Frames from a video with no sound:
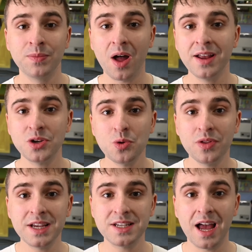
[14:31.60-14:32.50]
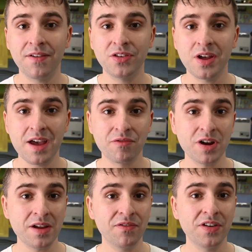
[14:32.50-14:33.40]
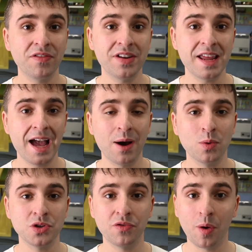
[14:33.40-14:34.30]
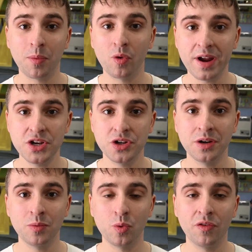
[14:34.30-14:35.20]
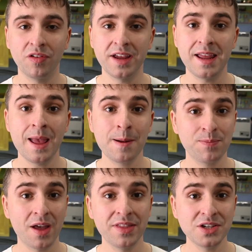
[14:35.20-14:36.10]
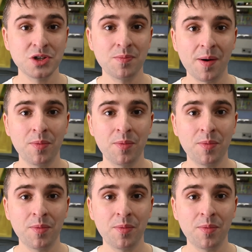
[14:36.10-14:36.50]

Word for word: I do this after every fifty hours of operation, roughly. Now this is my